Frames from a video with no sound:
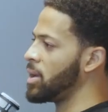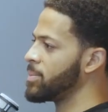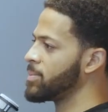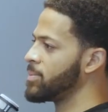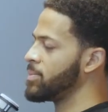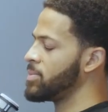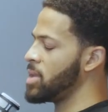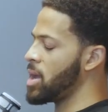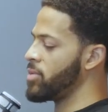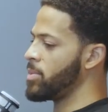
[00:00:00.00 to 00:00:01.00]
Yeah.
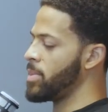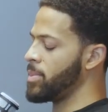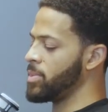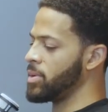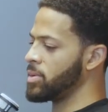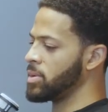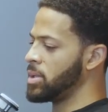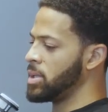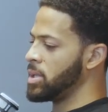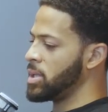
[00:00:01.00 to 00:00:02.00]
Yeah, I remember
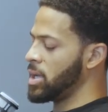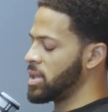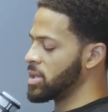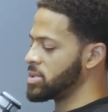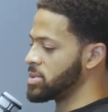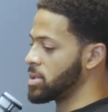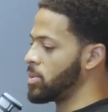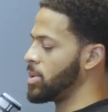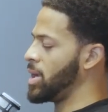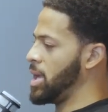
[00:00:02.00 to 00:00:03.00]
I think this is a
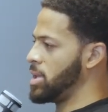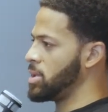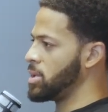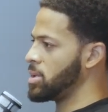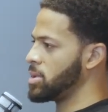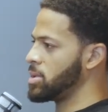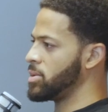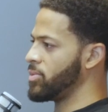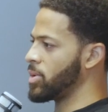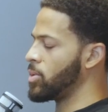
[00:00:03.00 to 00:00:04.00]
good way to end the
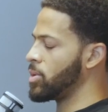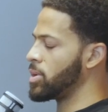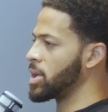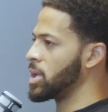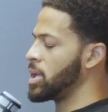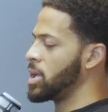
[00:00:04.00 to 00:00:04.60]
the recording.